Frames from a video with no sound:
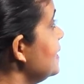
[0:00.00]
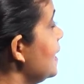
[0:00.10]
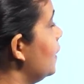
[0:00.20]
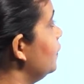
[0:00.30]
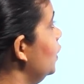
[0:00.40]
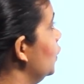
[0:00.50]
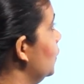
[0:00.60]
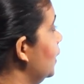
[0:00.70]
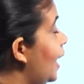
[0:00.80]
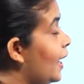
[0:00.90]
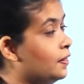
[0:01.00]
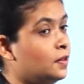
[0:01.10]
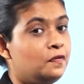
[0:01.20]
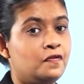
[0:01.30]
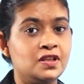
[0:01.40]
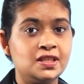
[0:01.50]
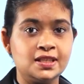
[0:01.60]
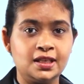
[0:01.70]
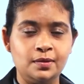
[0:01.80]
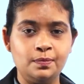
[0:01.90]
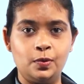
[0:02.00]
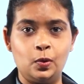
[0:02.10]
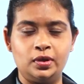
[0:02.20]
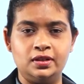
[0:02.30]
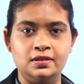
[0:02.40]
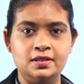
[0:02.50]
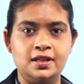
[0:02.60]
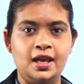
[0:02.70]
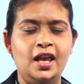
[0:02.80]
us have a look at the first component